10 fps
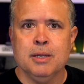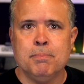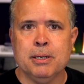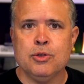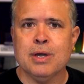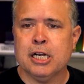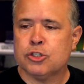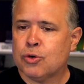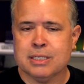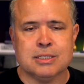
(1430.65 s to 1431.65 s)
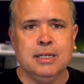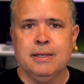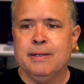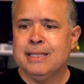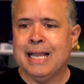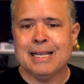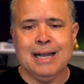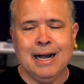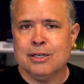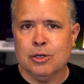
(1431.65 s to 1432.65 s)
But you got to trust that
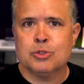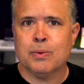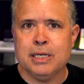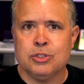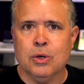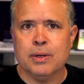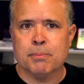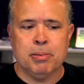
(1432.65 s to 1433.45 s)
God knows what he's doing.